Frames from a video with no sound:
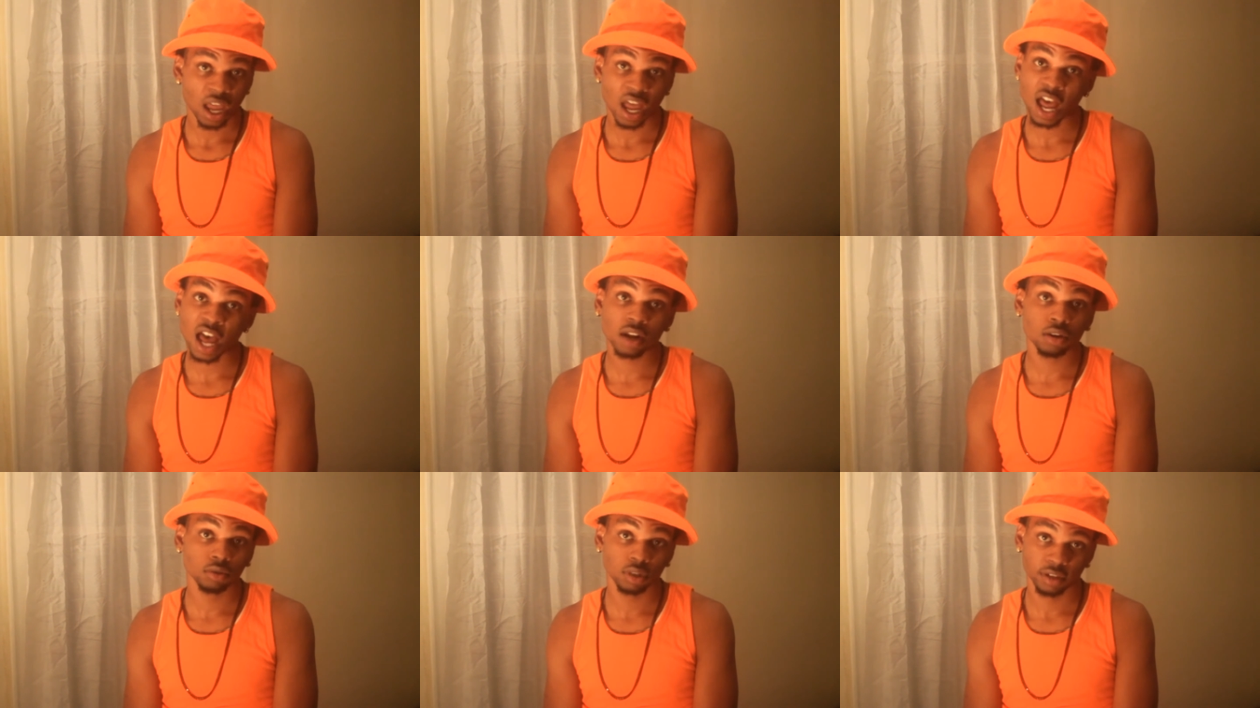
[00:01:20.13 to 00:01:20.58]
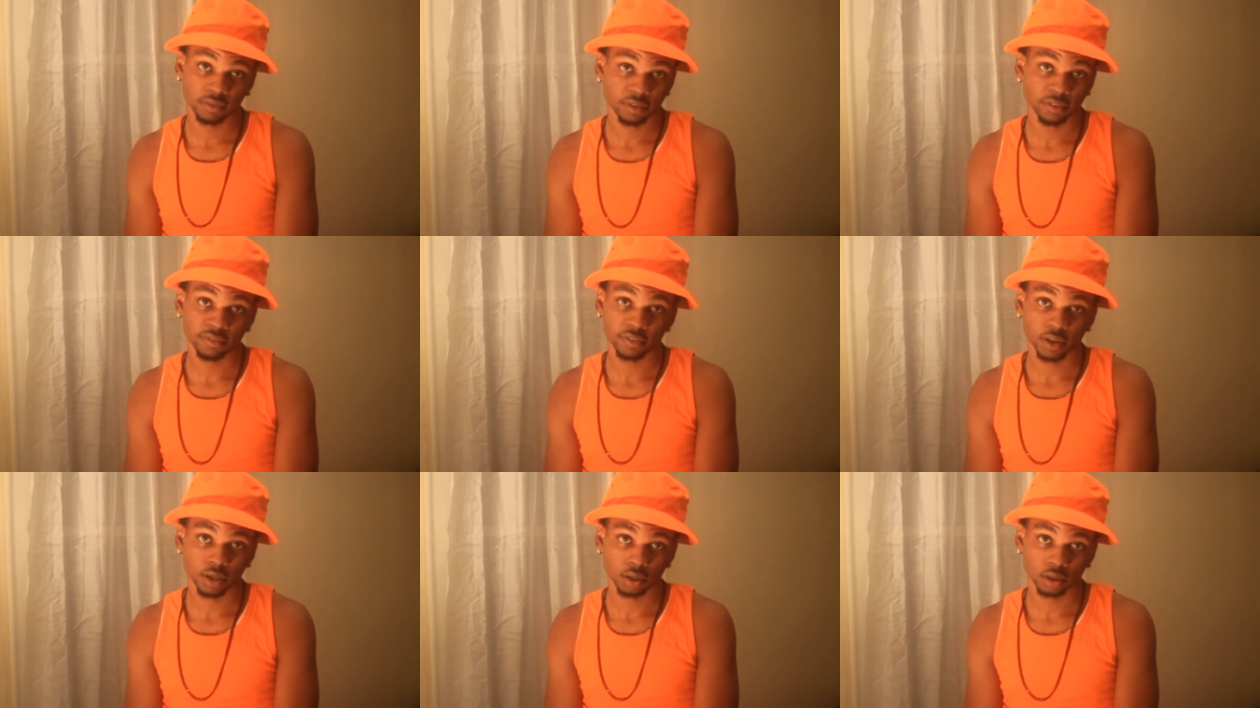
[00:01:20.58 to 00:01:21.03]
I don't give a
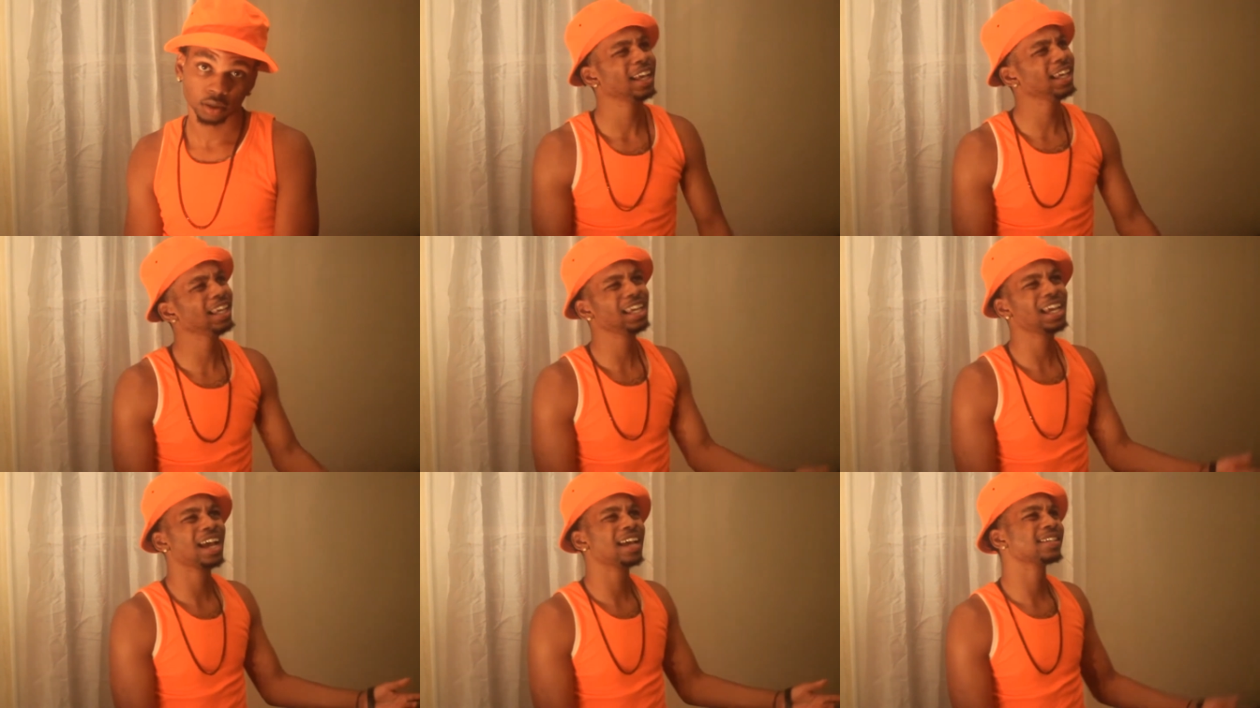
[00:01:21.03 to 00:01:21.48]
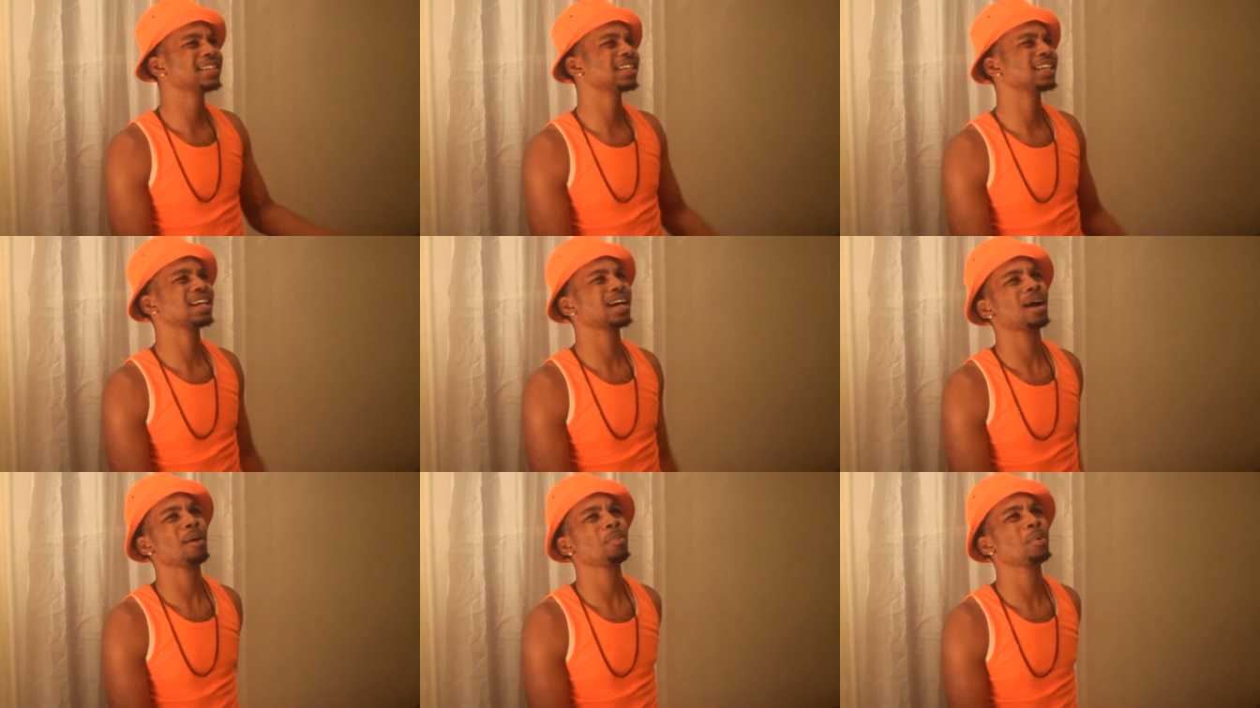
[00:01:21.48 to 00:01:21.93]
fuck. He
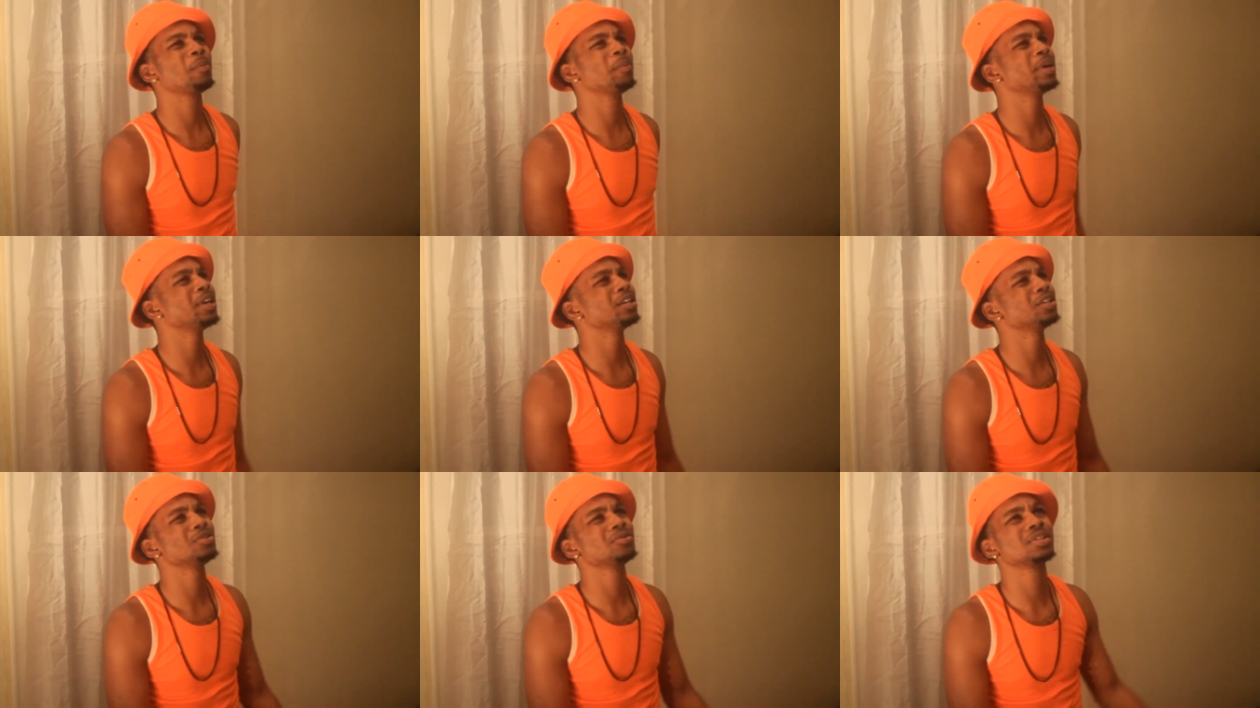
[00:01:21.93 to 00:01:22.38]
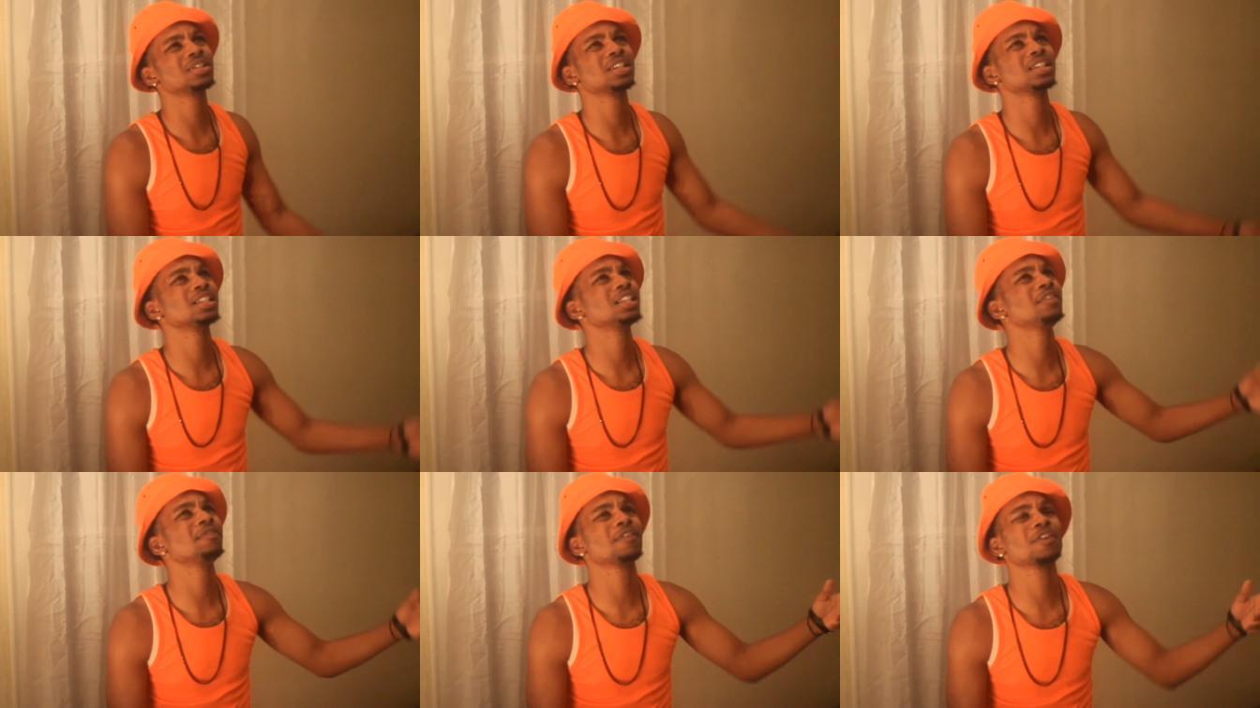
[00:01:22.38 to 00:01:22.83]
hasn't complimented you
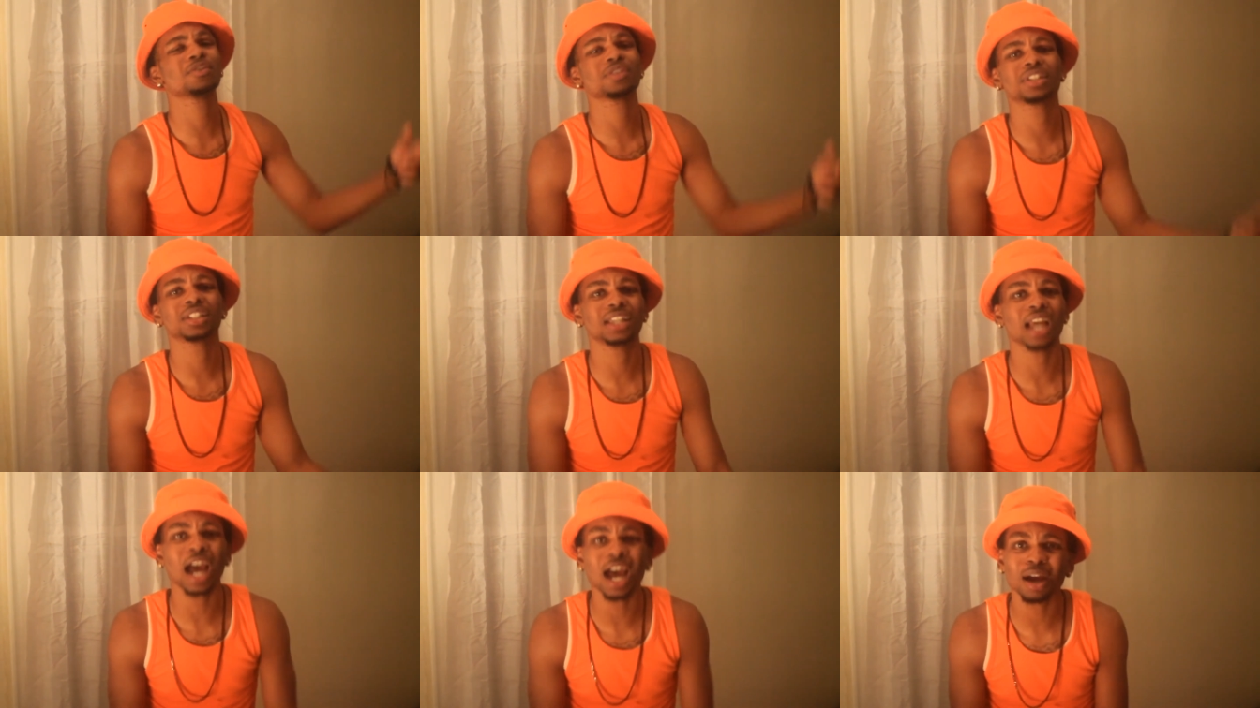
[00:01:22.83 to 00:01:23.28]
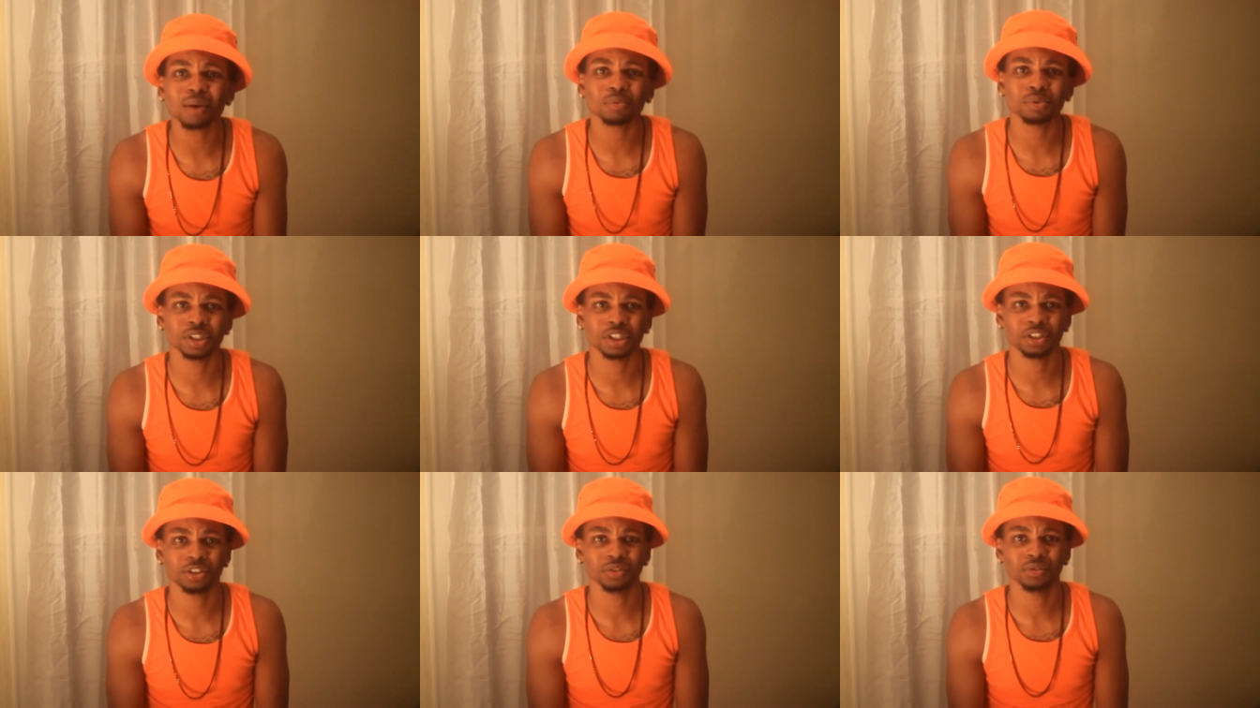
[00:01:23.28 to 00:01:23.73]
since he first got with